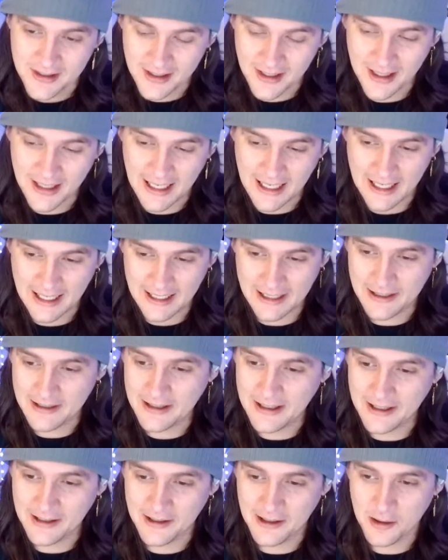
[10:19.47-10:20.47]

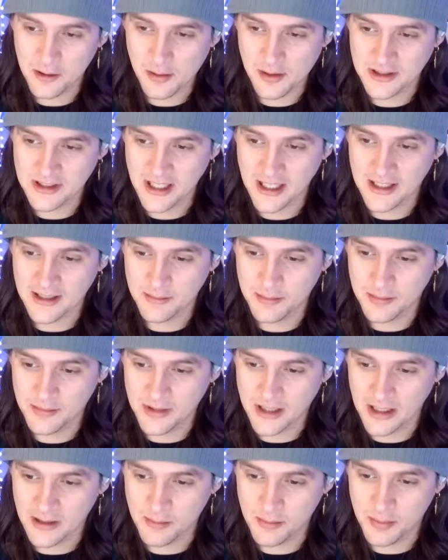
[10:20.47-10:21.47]
El Aqua's got
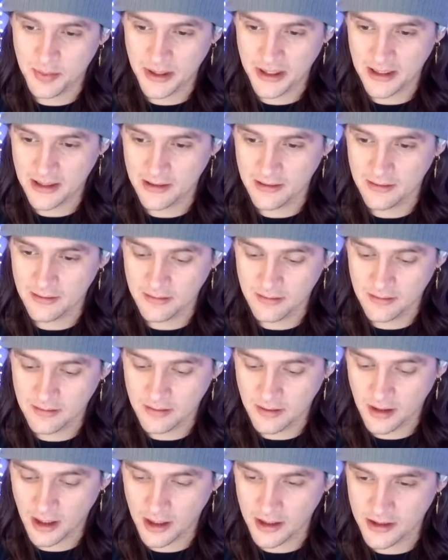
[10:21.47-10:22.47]
a big
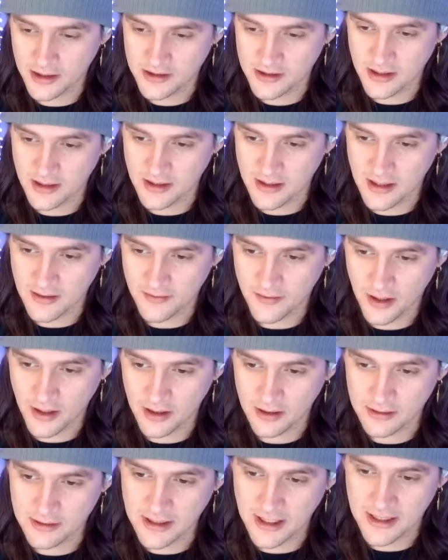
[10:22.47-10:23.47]
audience there that
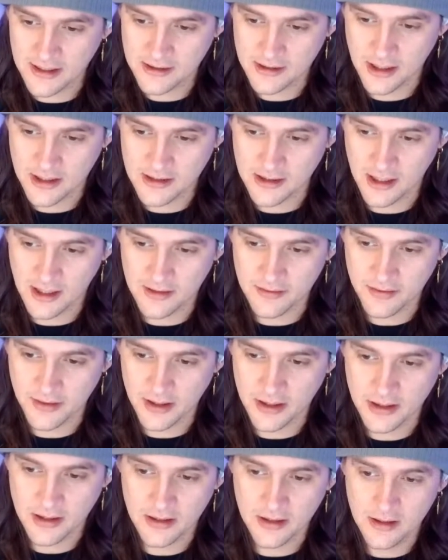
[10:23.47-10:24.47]
follows that, so that's a lot of
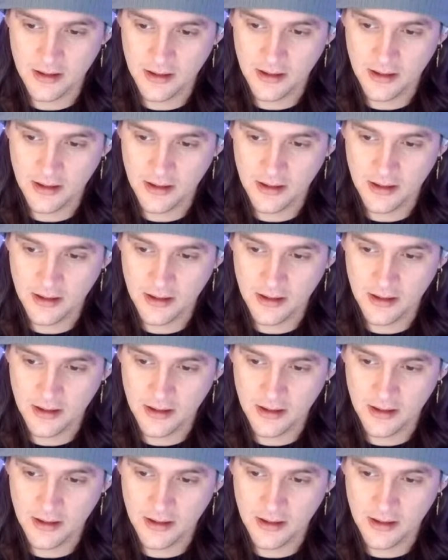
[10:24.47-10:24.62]
fun.